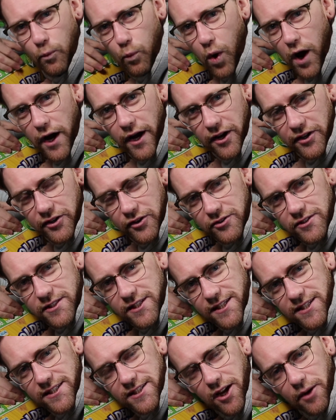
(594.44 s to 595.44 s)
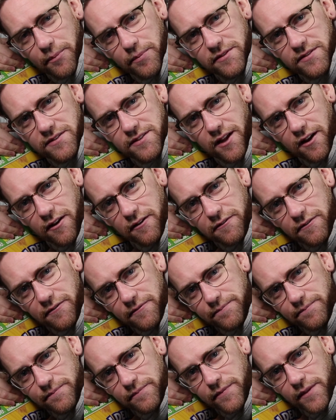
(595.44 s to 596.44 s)
why I use this type of stuff
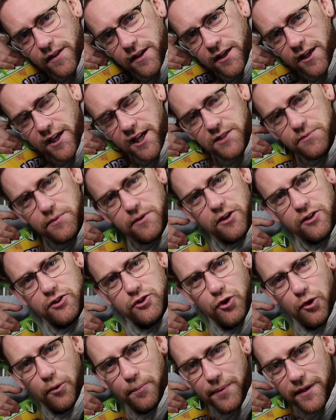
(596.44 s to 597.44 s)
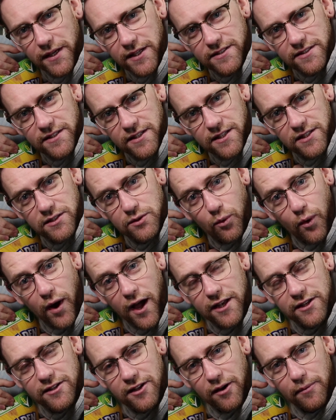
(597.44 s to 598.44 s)
is because your pieces will
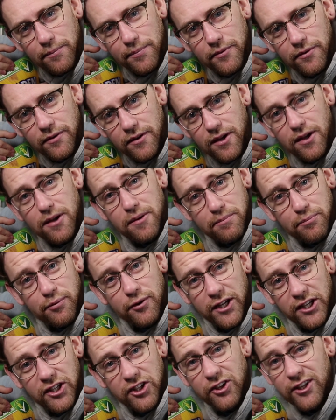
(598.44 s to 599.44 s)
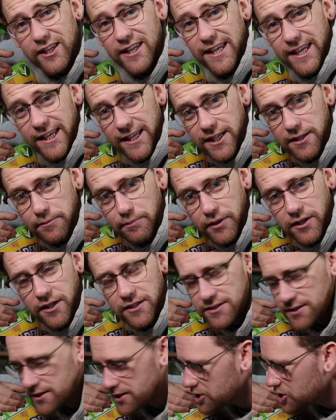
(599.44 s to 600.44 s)
end up pretty unique
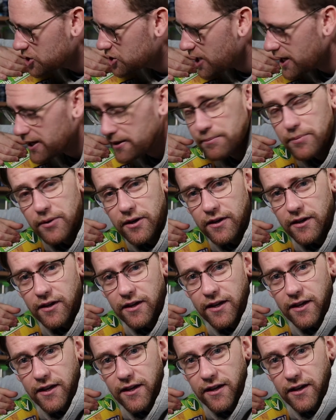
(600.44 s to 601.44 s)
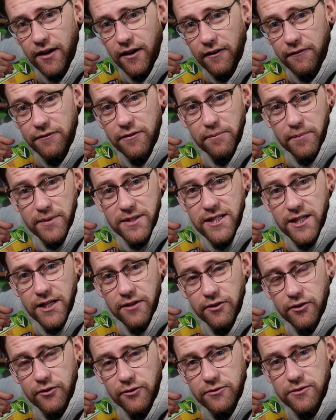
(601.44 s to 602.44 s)
because of the shape of the
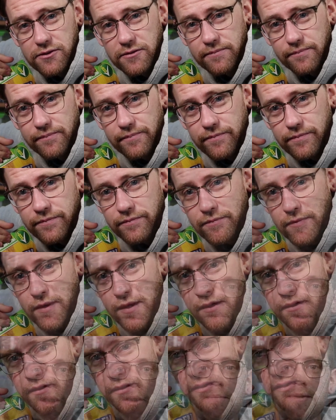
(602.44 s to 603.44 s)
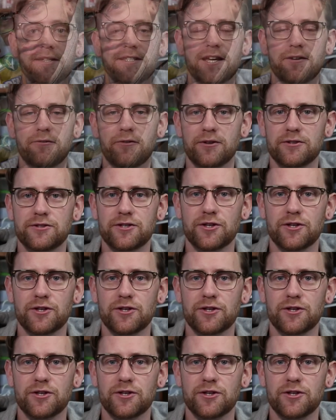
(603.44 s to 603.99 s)
materials. Now they might be different